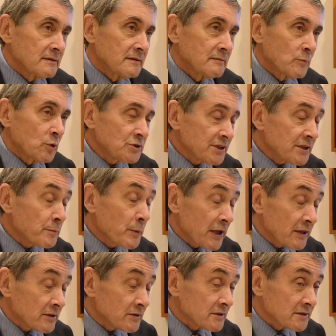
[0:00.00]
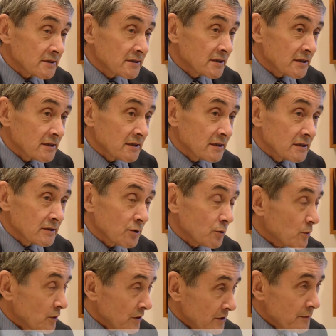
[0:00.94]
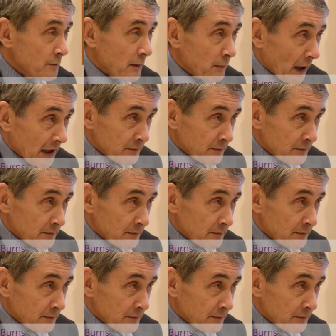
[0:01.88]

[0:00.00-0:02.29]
Most parents don't want to be bad